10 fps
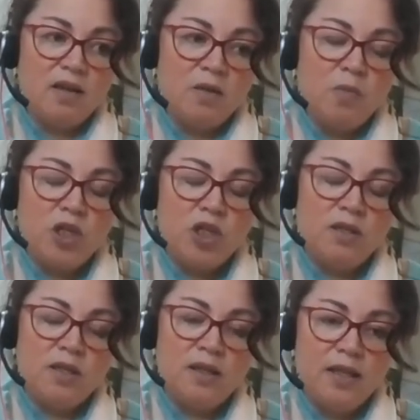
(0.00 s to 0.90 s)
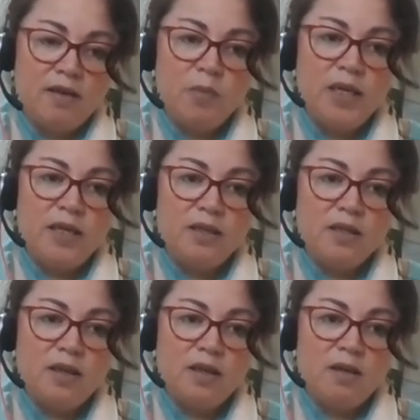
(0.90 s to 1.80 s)
admissions and
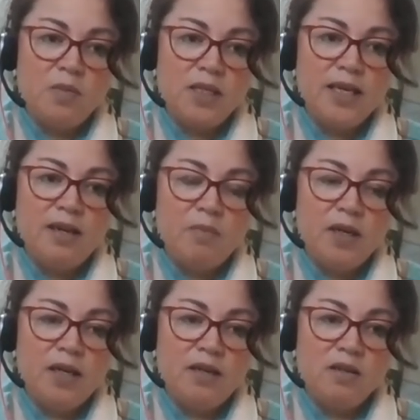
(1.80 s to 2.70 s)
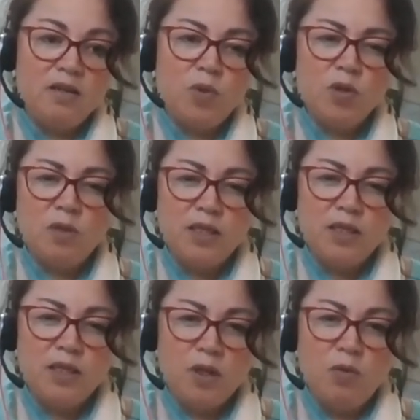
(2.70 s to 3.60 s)
therapies team is possibly
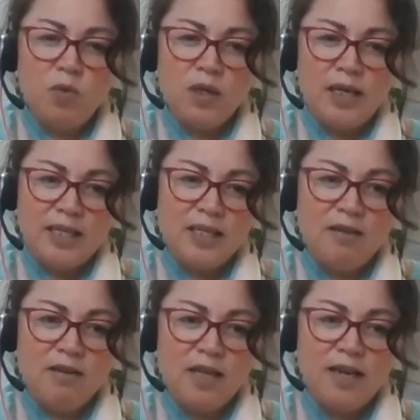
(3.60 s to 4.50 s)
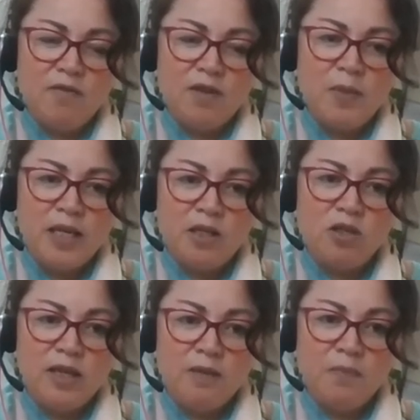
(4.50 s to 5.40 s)
something you wouldn't necessarily have in a
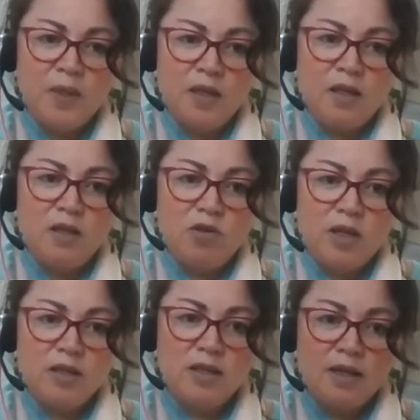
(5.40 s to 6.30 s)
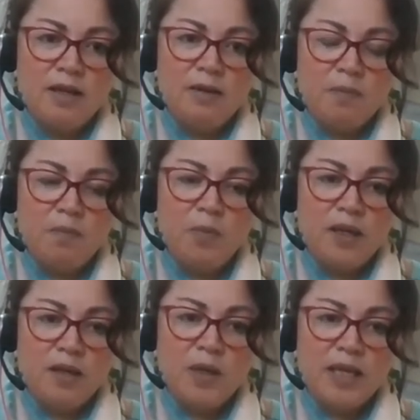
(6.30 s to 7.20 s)
mainstream trust,
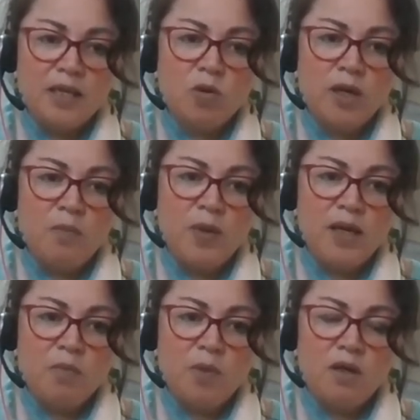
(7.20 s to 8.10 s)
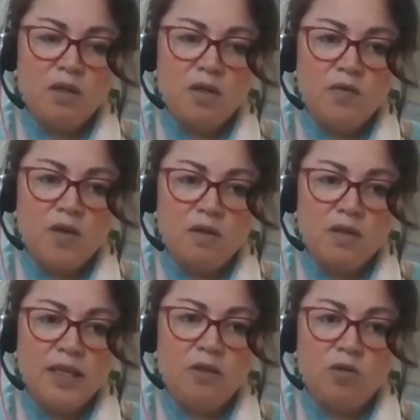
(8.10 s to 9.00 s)
but that's quite a big part of our
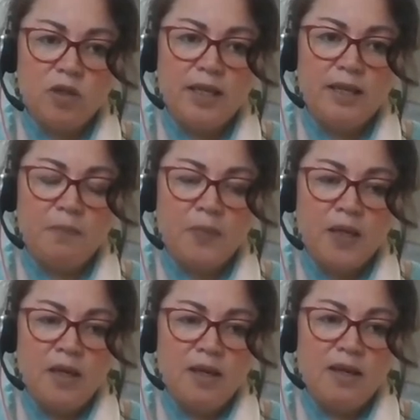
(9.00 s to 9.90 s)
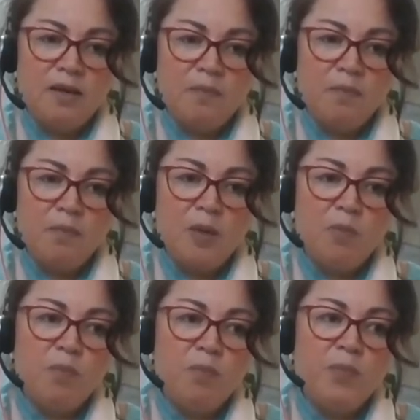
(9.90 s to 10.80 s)
central team. But
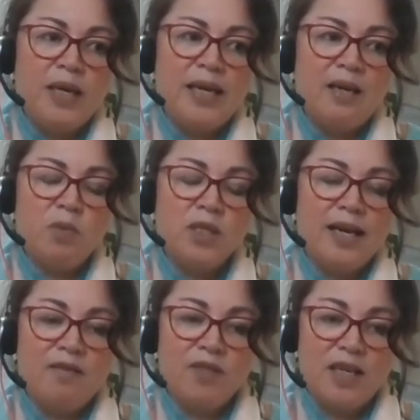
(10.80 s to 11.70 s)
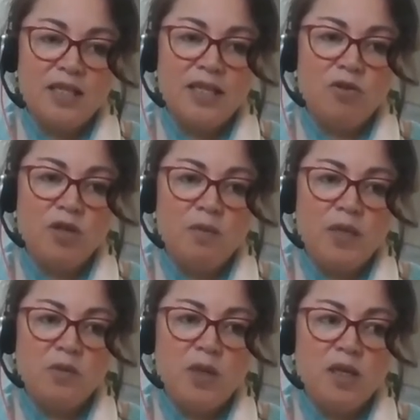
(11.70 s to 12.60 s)
being able to have that centrally
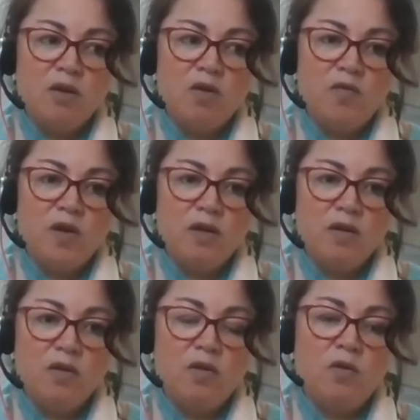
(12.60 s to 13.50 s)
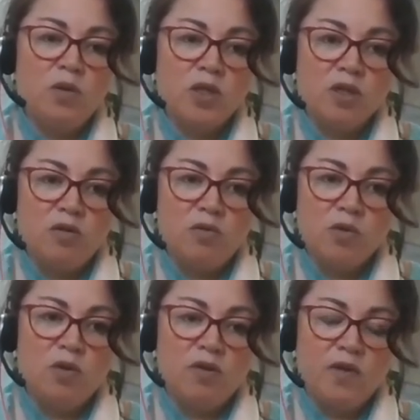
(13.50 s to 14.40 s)
means we can offer all schools,
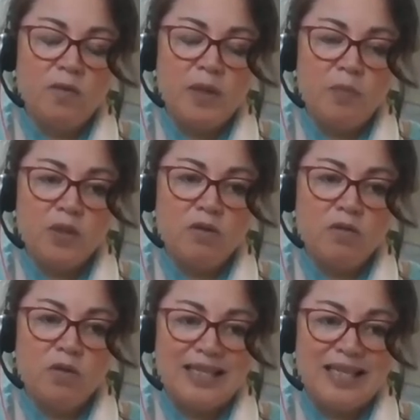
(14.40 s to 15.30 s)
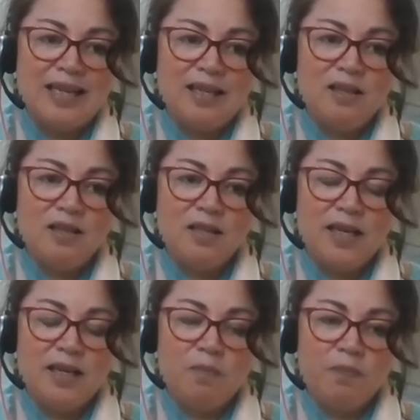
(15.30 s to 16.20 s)
all of our member schools, exactly the
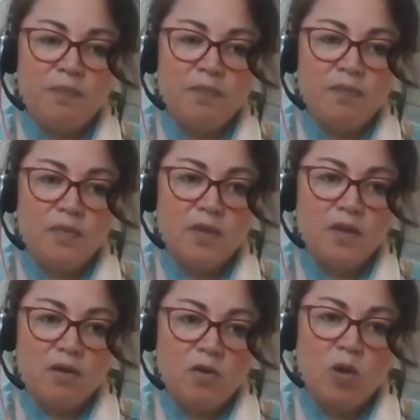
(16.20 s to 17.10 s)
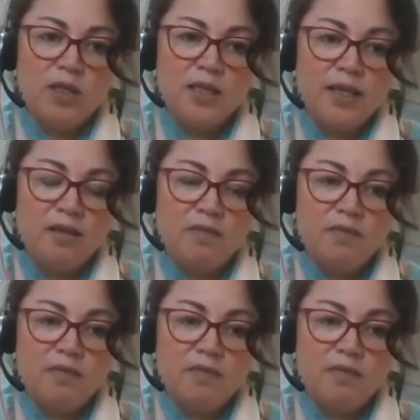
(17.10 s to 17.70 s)
same quality.